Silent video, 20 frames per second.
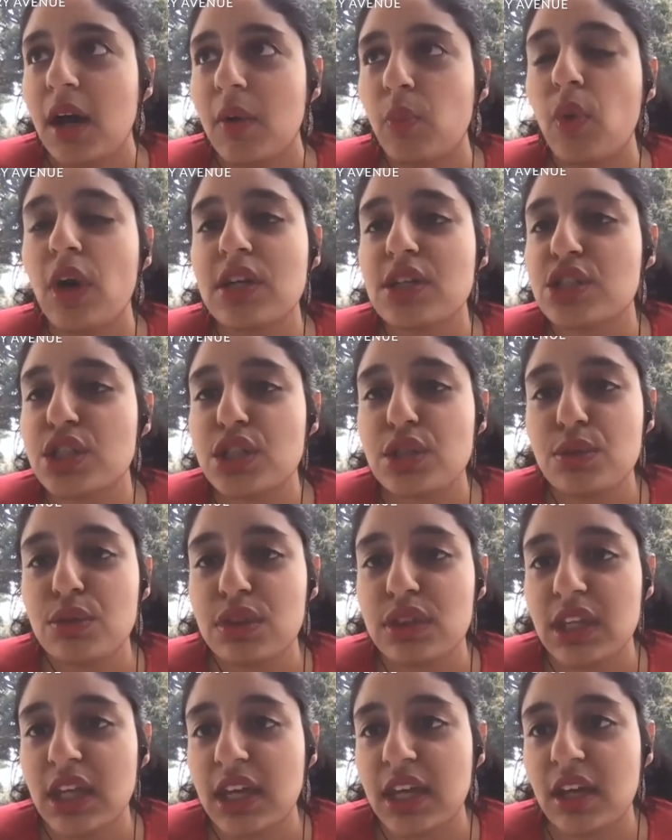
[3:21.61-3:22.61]
What do you
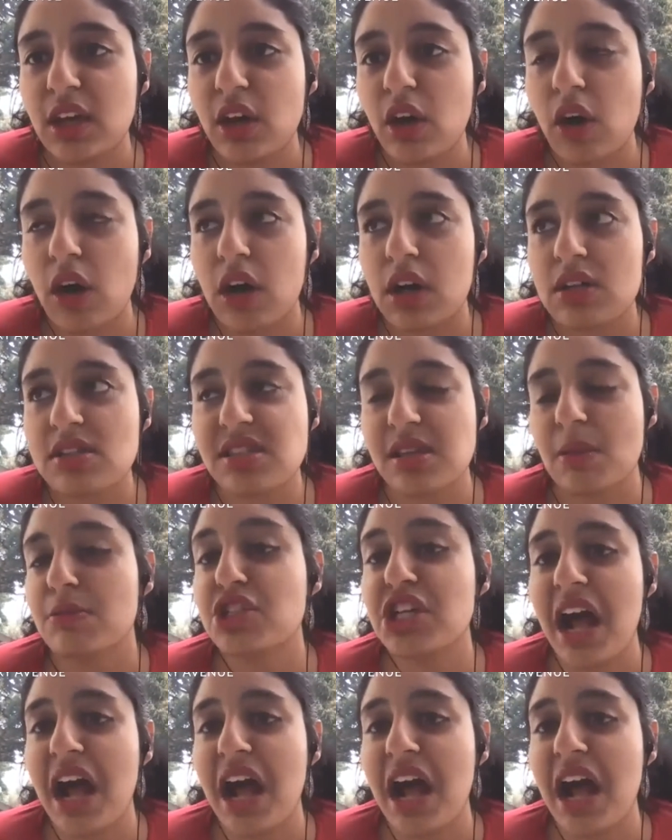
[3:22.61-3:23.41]
think are some